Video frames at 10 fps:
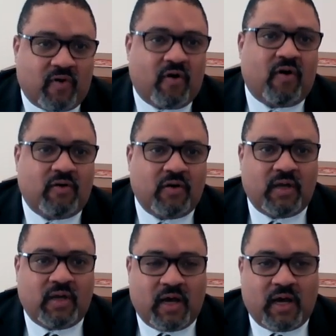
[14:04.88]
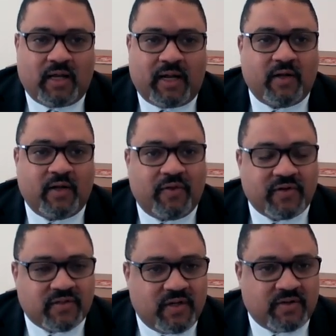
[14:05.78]
health call. And I know
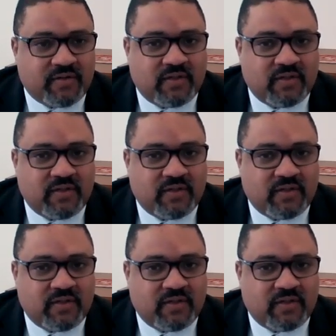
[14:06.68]
there's